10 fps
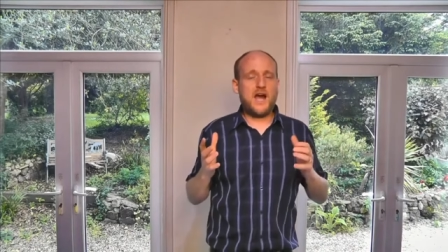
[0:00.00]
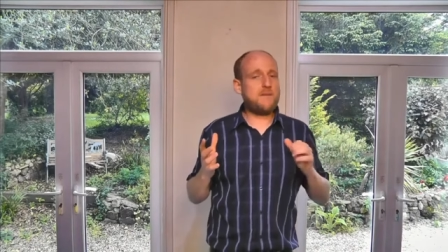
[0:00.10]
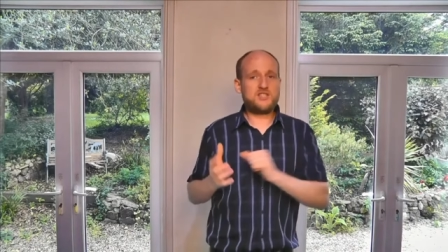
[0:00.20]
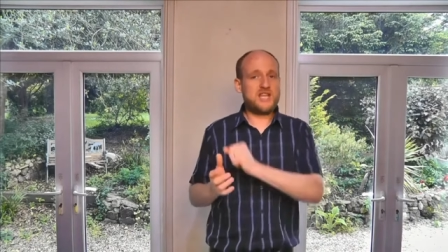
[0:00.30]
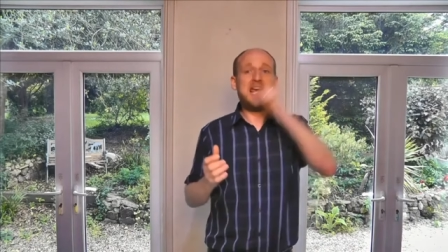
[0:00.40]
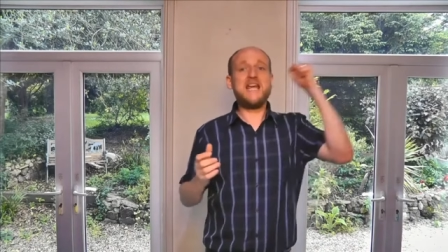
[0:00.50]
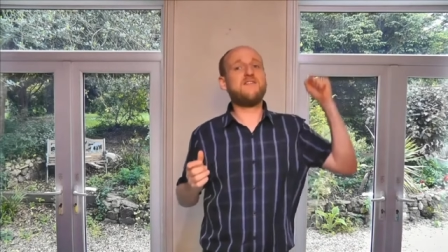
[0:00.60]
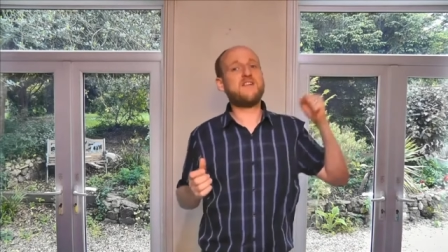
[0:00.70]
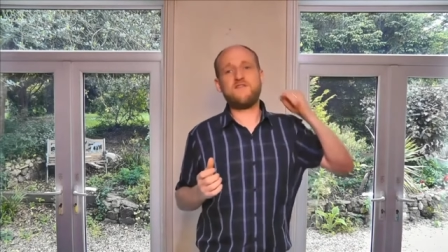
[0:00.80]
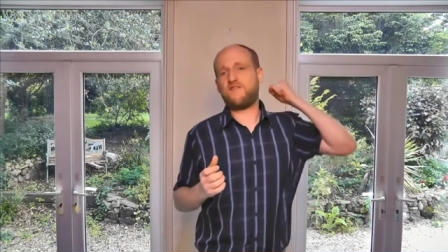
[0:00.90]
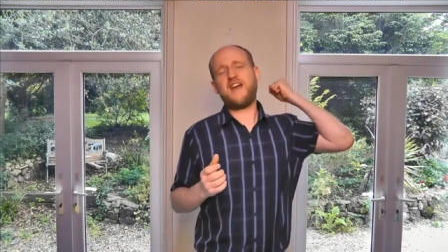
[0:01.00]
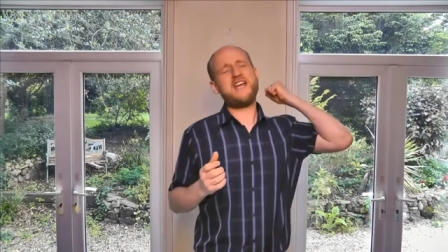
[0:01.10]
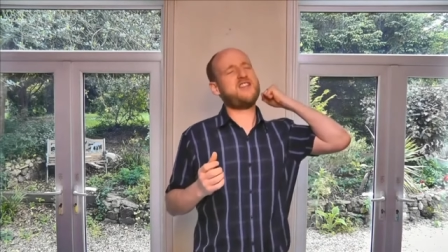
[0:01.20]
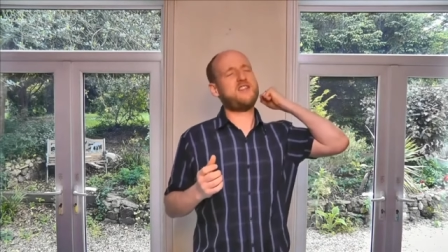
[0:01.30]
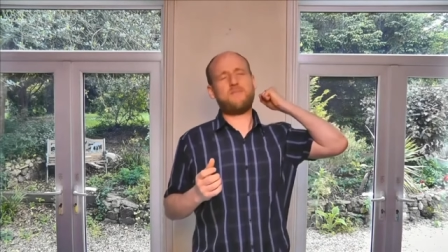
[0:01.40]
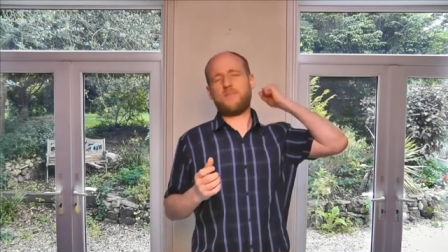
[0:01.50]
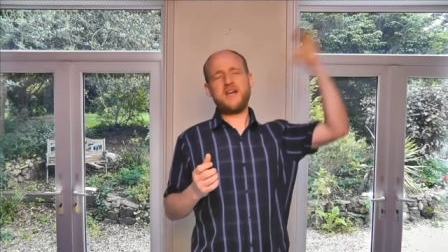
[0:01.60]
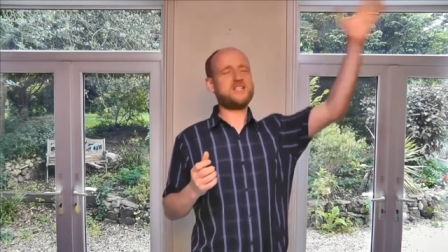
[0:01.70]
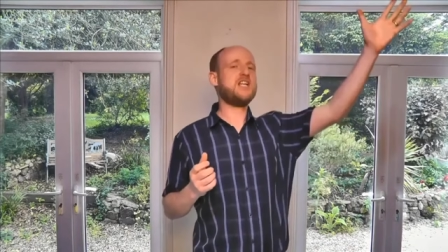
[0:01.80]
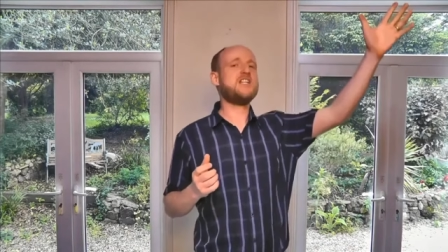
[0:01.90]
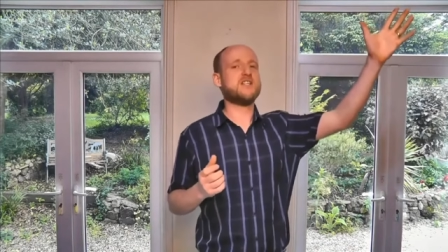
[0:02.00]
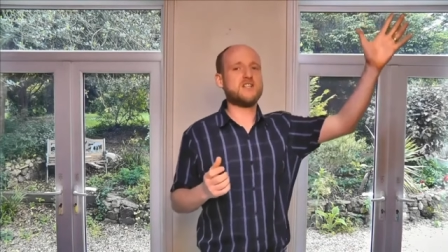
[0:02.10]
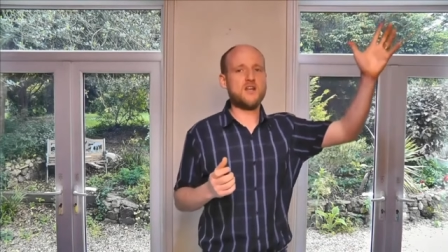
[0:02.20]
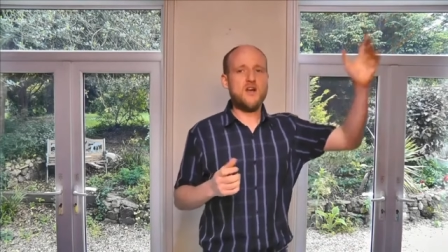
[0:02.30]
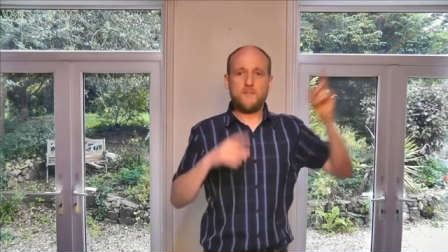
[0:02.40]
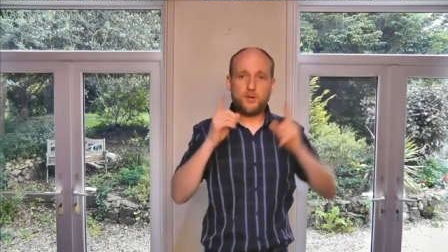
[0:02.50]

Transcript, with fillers: I'm saved in faith by Jesus.